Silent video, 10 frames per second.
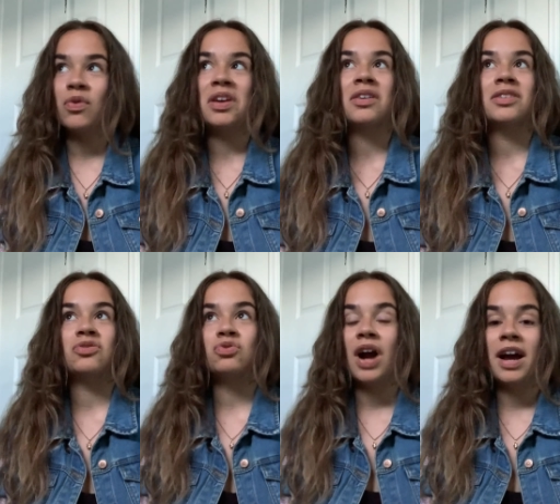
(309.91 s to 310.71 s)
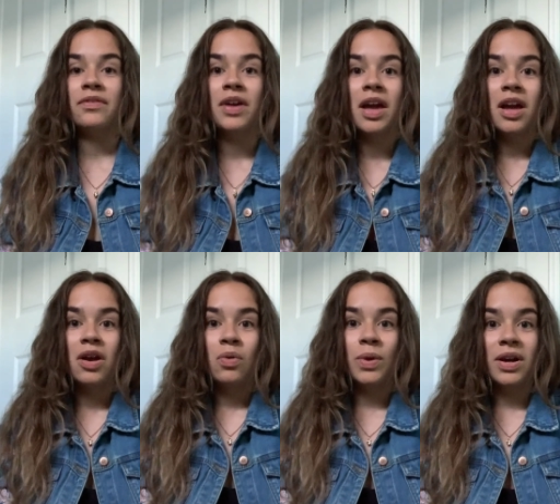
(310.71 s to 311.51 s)
we couldn't drive,
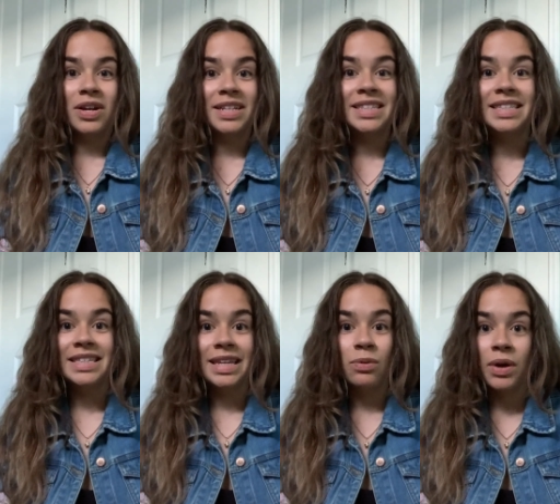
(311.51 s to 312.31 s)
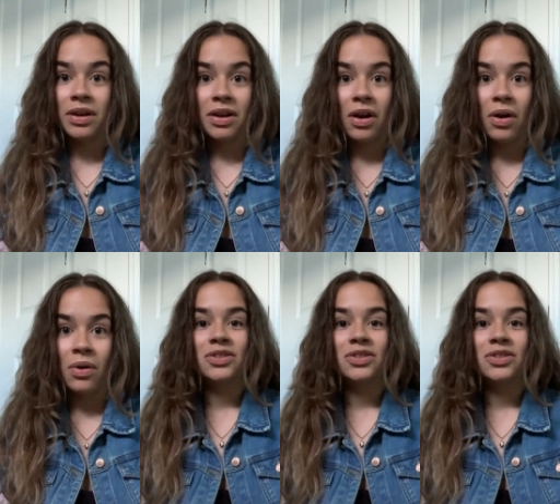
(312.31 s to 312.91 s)
we couldn't see where to go.